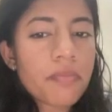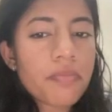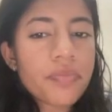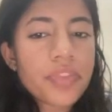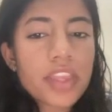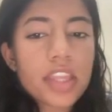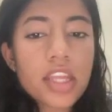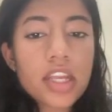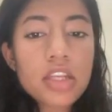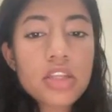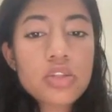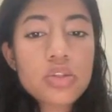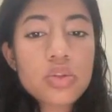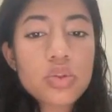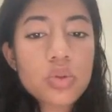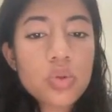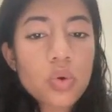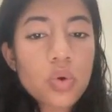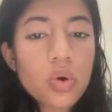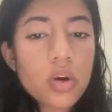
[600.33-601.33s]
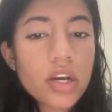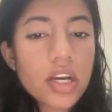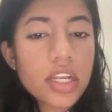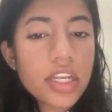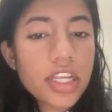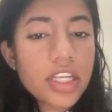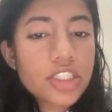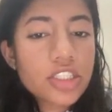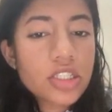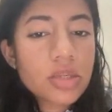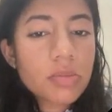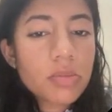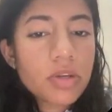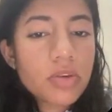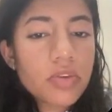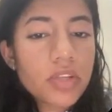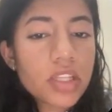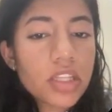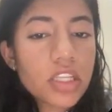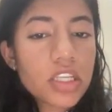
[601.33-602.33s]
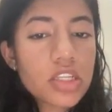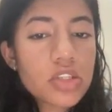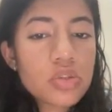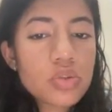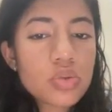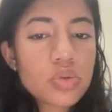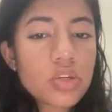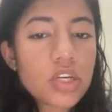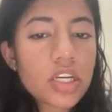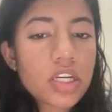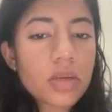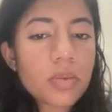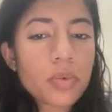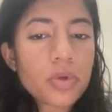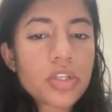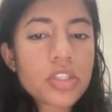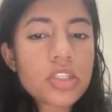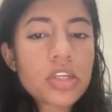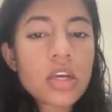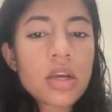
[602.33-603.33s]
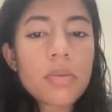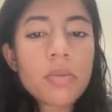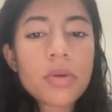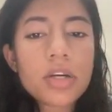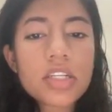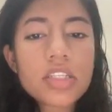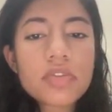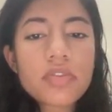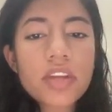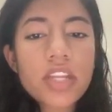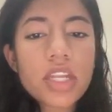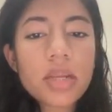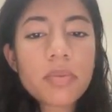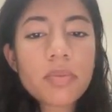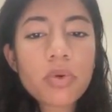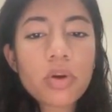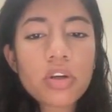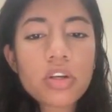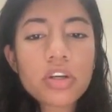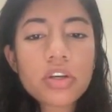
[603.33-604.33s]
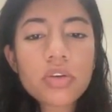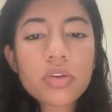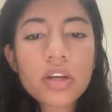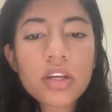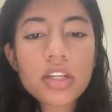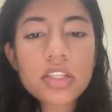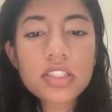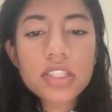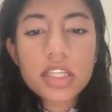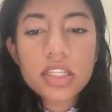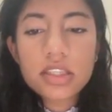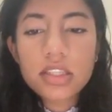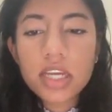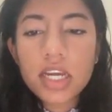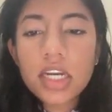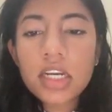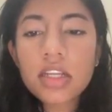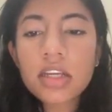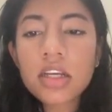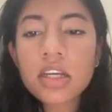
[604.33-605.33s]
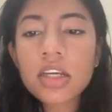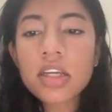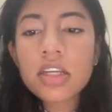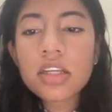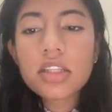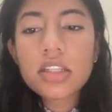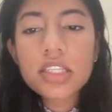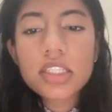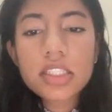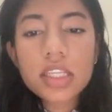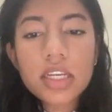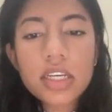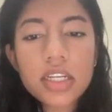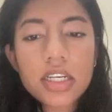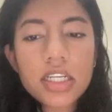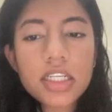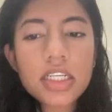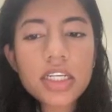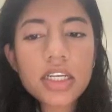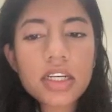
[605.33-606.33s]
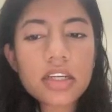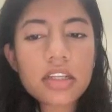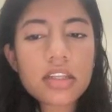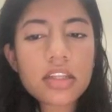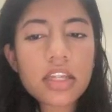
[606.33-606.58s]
there is no connection between these two data points, but it's very important to understand that these are related.